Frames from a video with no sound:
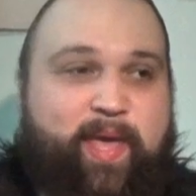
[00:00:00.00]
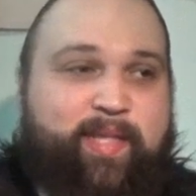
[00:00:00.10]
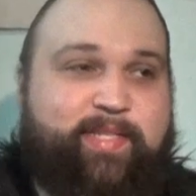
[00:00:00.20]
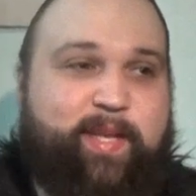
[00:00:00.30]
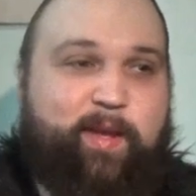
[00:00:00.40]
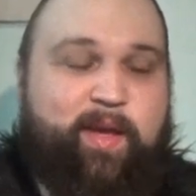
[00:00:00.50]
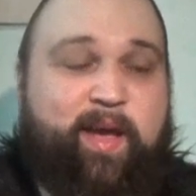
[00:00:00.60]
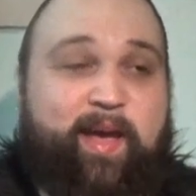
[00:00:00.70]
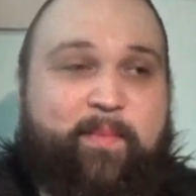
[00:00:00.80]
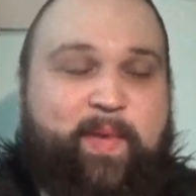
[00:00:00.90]
If I can go
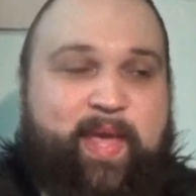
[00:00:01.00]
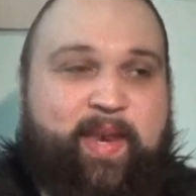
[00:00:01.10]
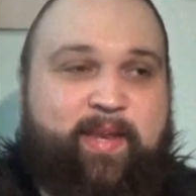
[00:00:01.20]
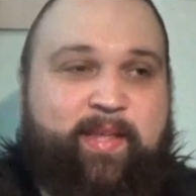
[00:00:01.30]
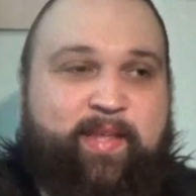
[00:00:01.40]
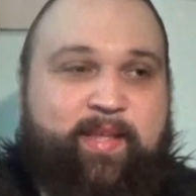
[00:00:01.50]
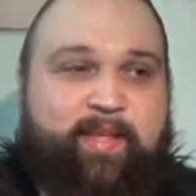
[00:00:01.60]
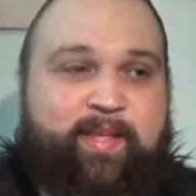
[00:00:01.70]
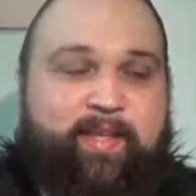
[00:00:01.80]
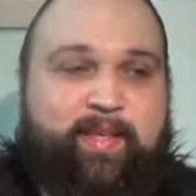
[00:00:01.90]
back and tell, ah, oh,
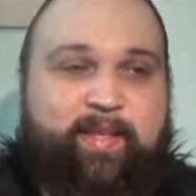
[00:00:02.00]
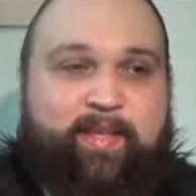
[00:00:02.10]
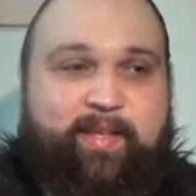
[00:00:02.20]
man,